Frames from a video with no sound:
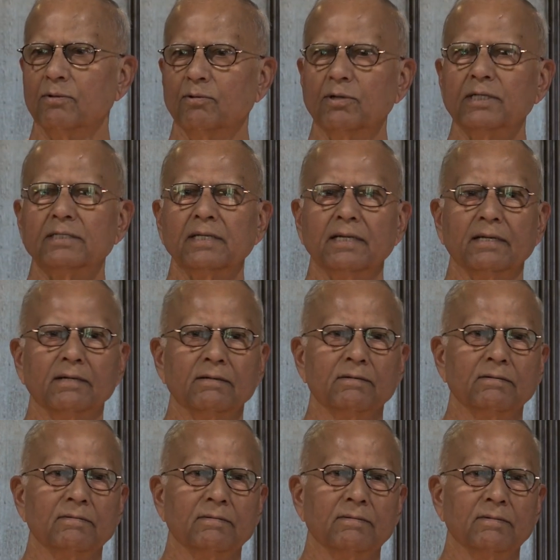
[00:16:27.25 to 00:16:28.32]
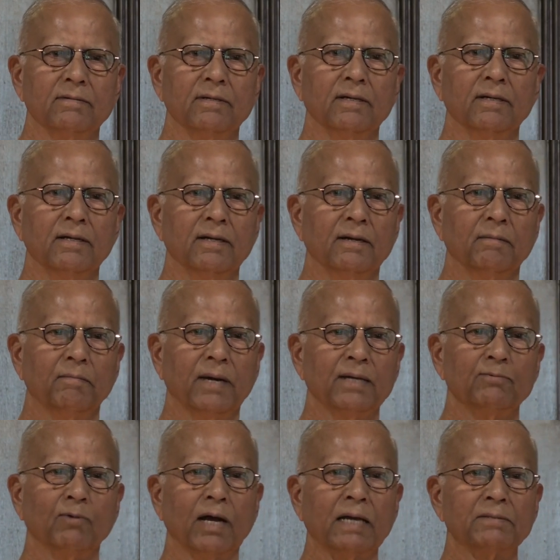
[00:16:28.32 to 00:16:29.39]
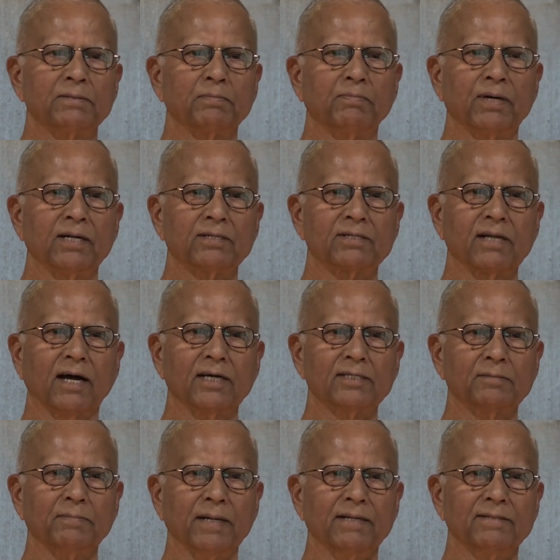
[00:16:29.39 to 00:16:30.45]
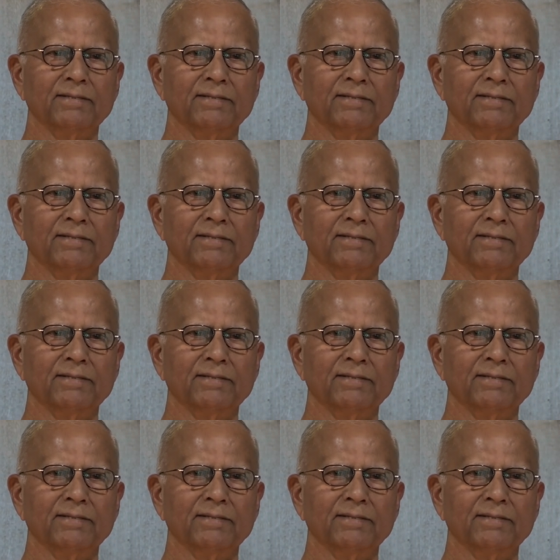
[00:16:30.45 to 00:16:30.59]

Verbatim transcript: Who is he? My wife's first husband.